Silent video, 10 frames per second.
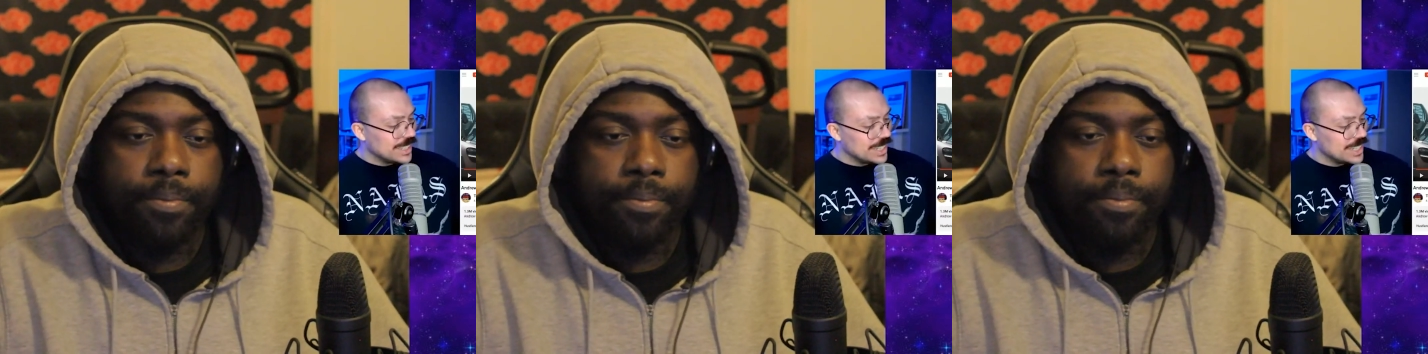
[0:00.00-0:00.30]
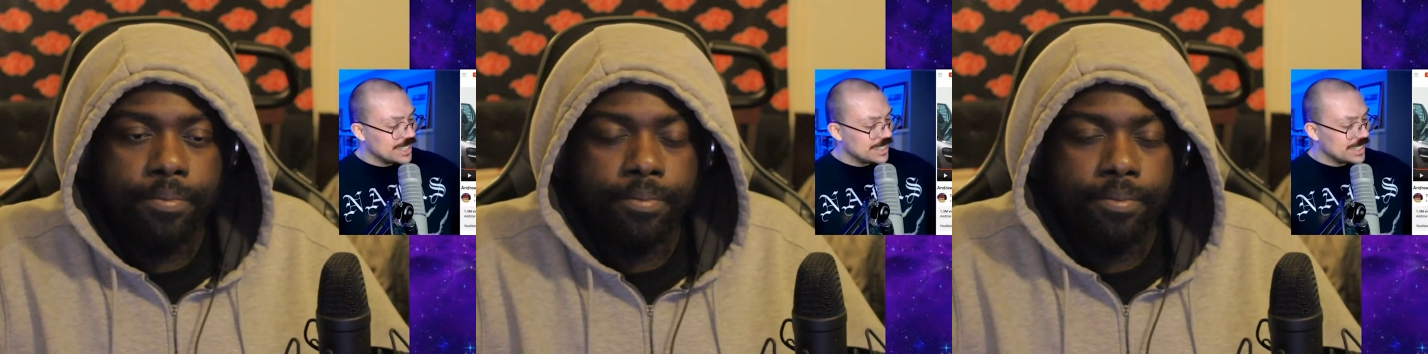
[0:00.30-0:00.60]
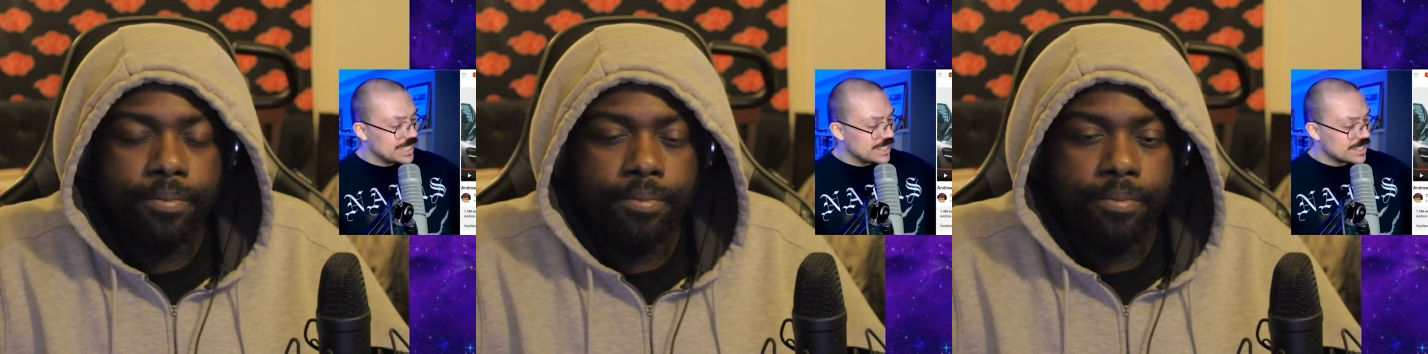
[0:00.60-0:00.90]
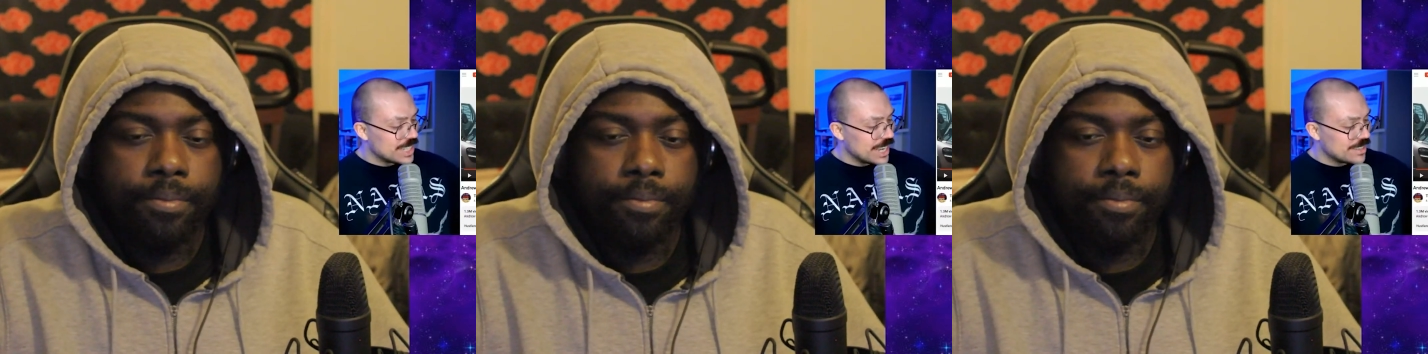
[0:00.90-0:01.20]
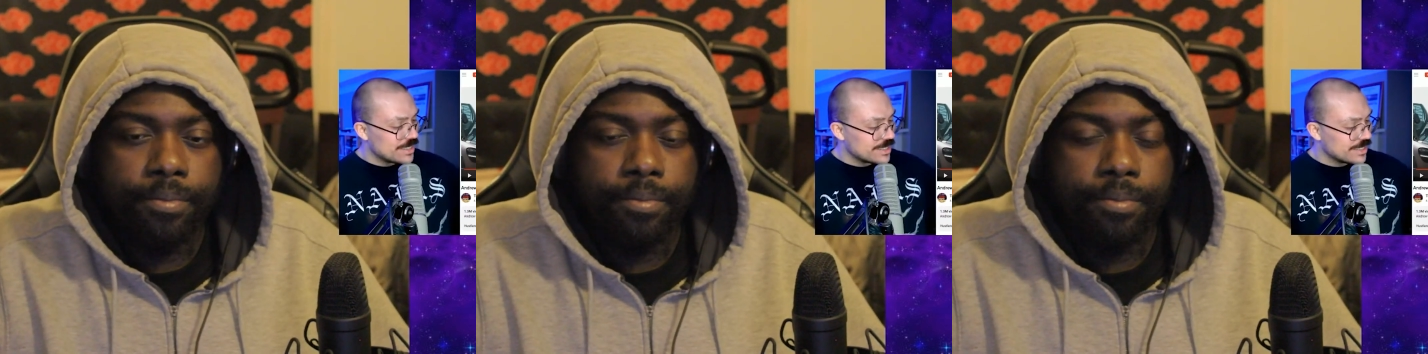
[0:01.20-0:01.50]
Speaker 1: he, he just
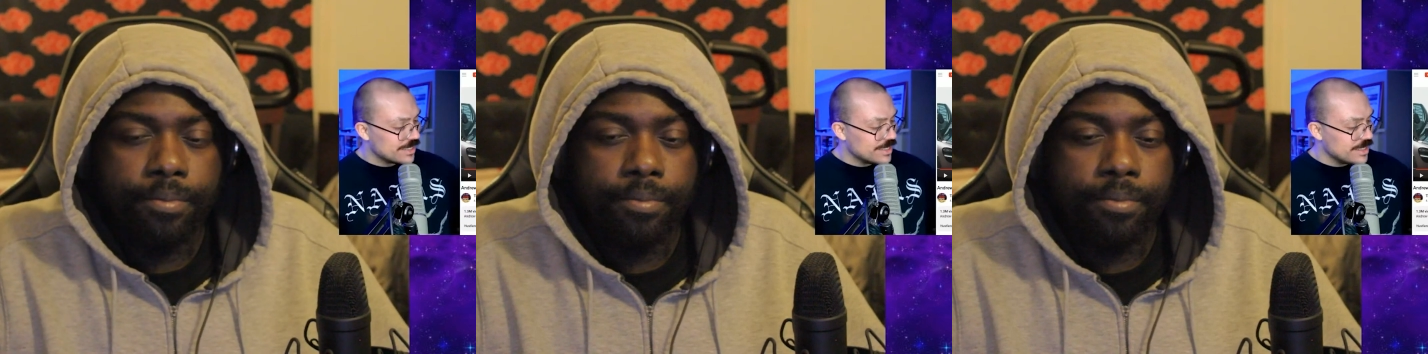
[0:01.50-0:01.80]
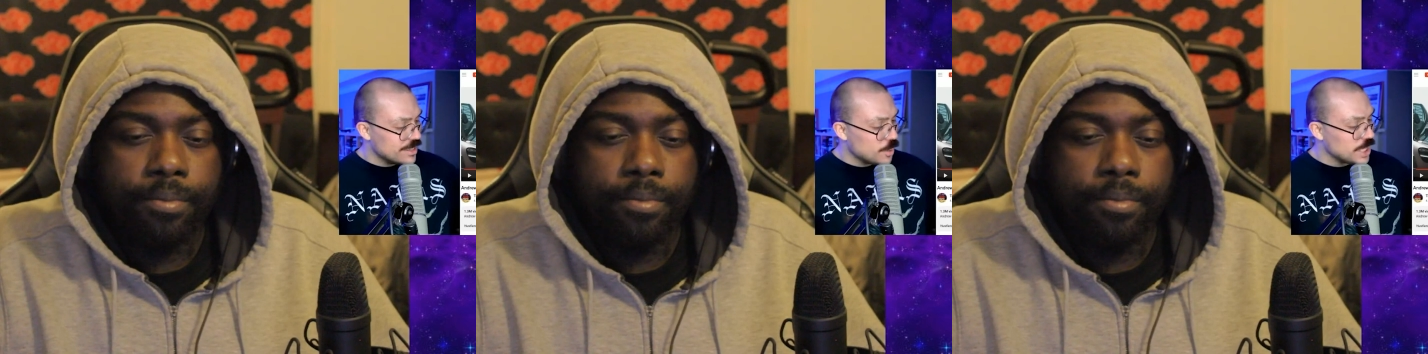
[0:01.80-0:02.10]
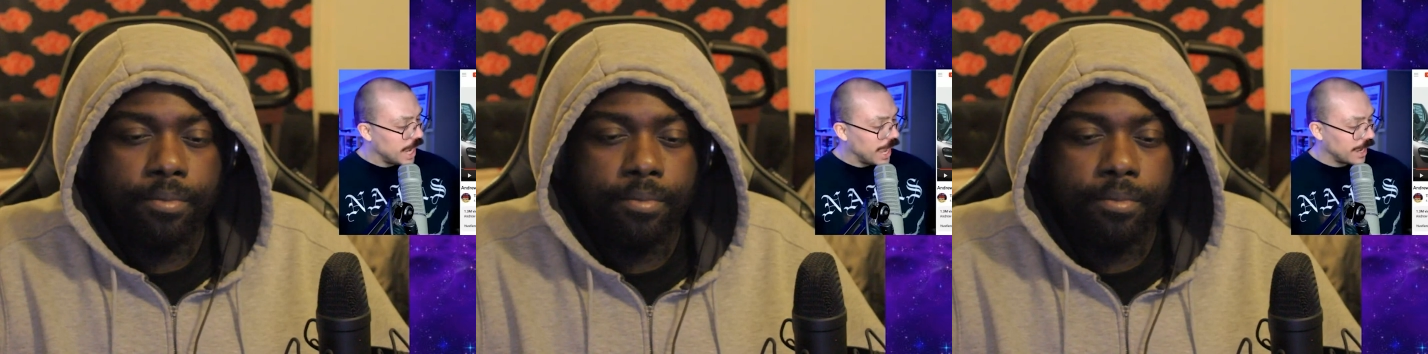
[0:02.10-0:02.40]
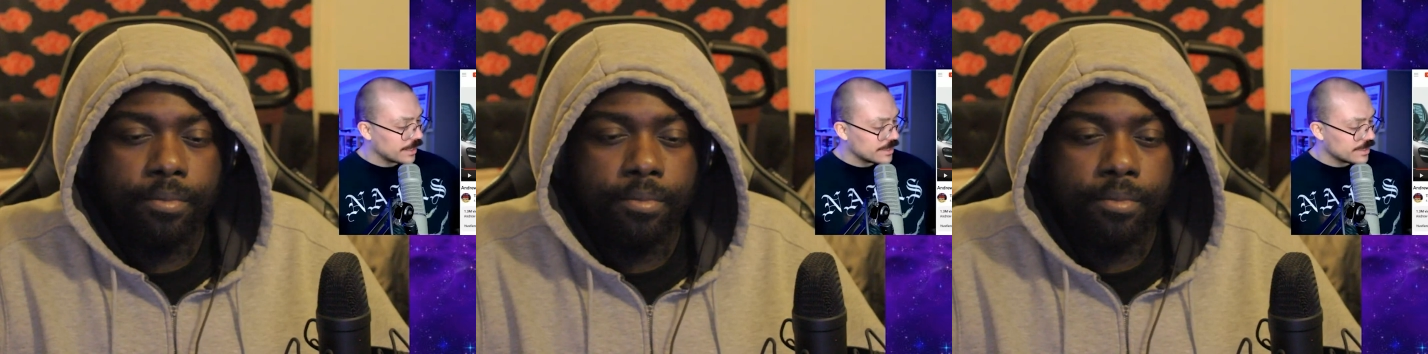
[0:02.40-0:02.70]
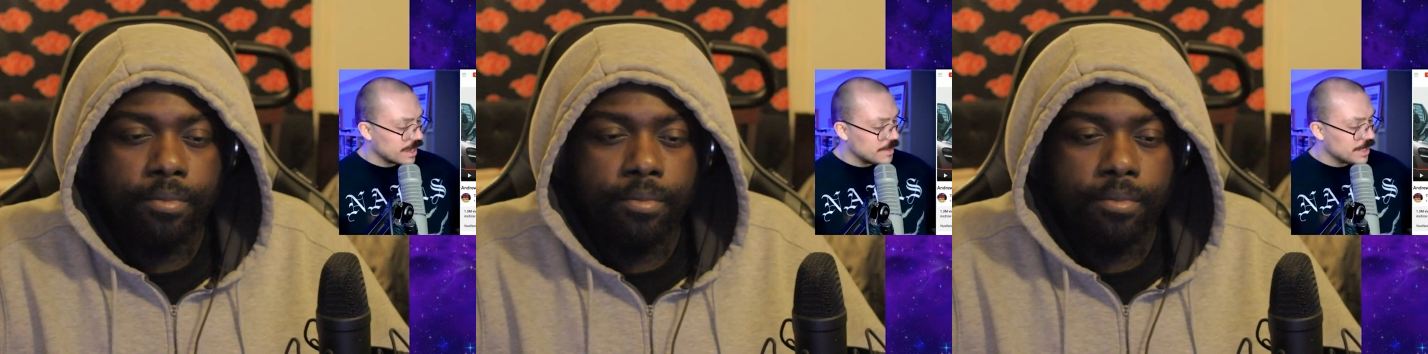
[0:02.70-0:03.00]
has no
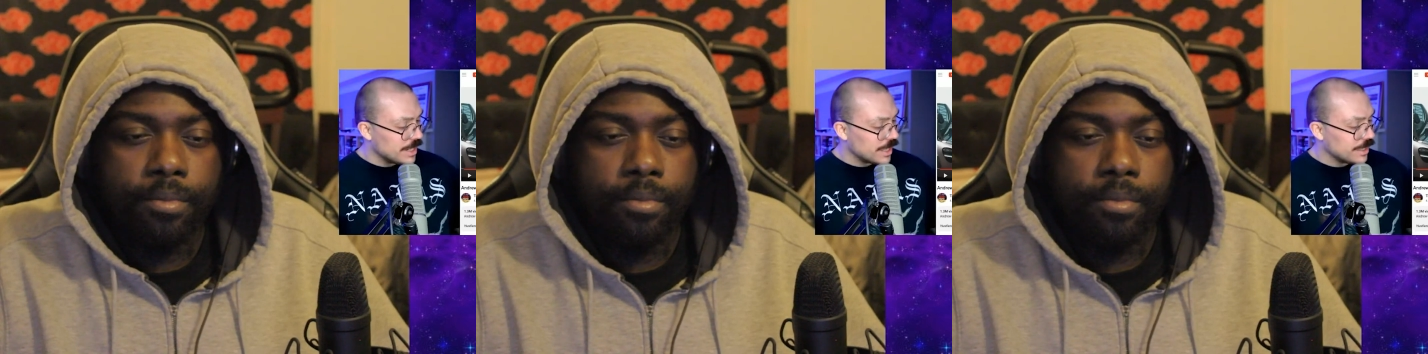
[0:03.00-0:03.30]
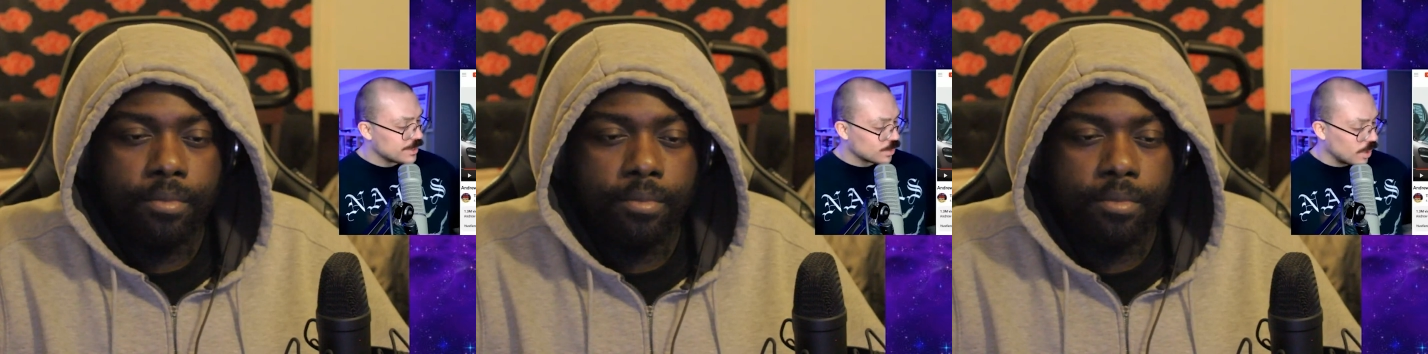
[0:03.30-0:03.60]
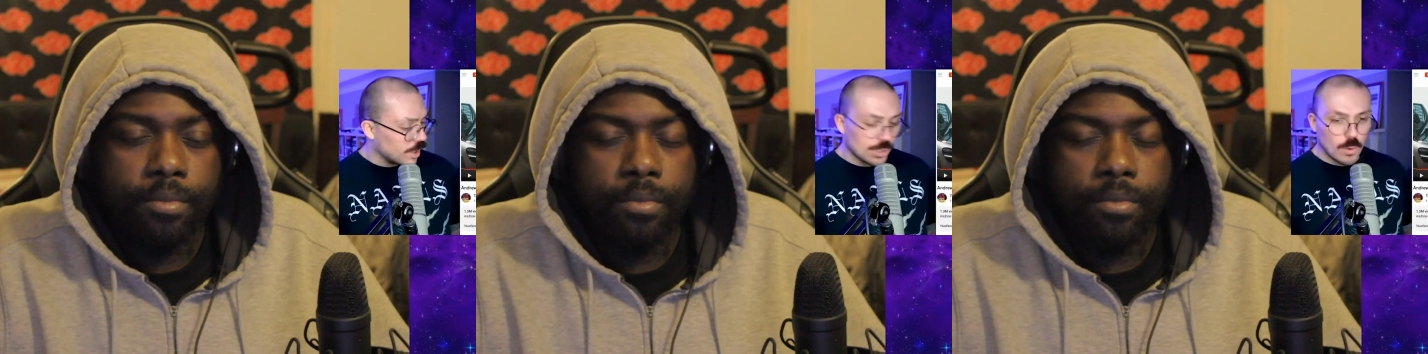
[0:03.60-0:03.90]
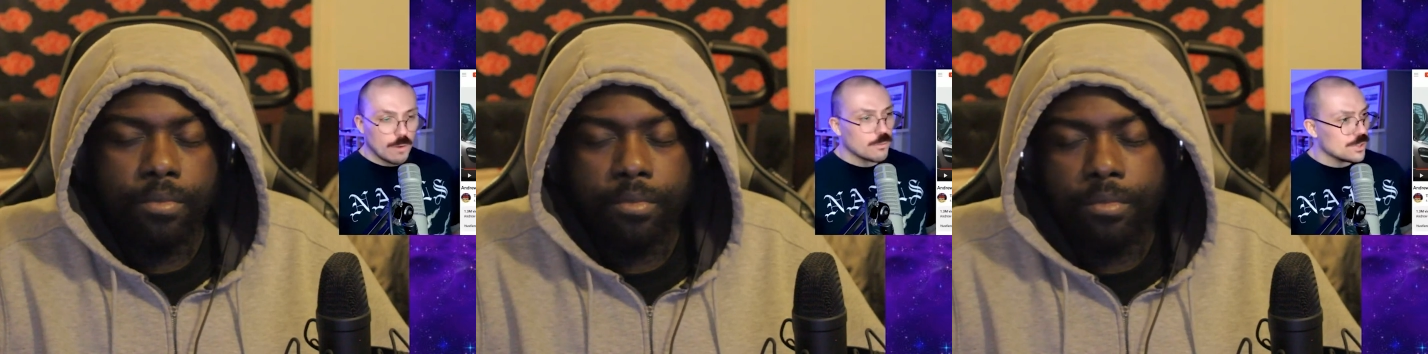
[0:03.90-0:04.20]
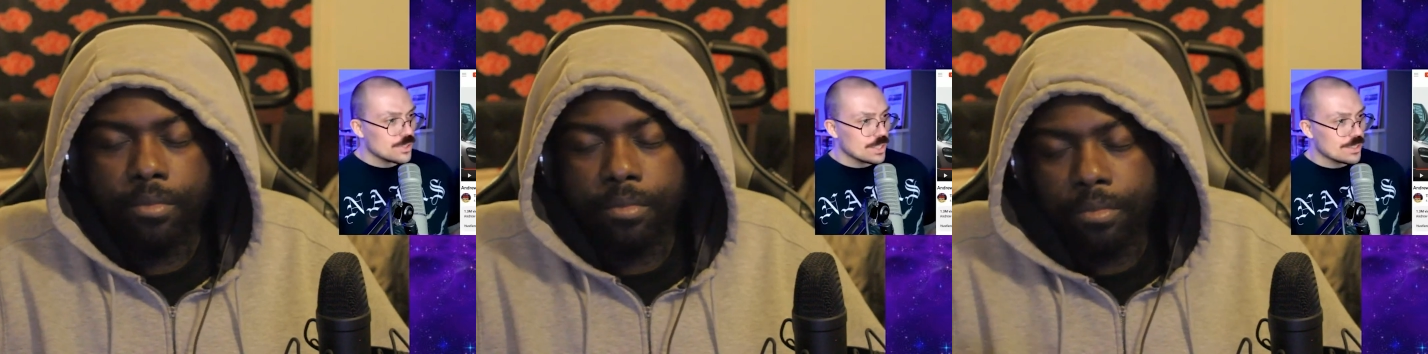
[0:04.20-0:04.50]
tact. I mean, not that it's wrong to
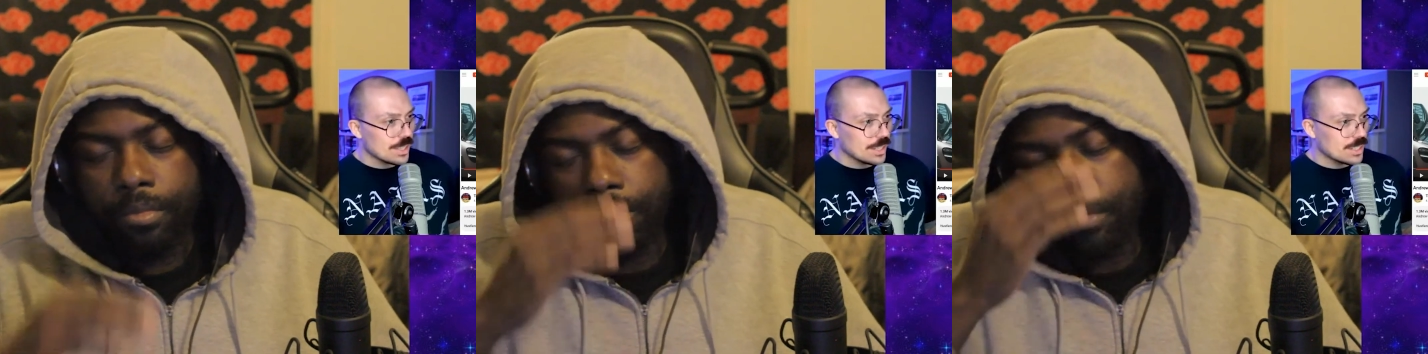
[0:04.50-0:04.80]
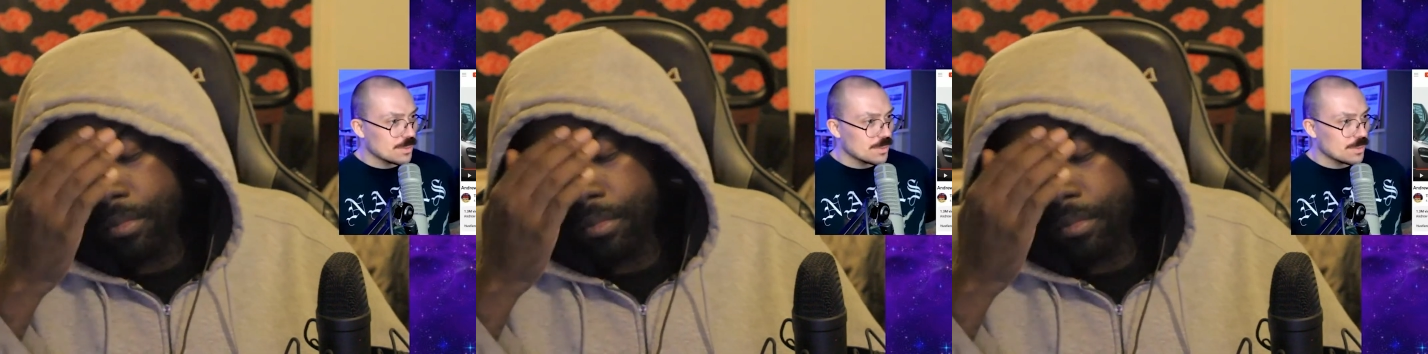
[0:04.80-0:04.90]
reference these things,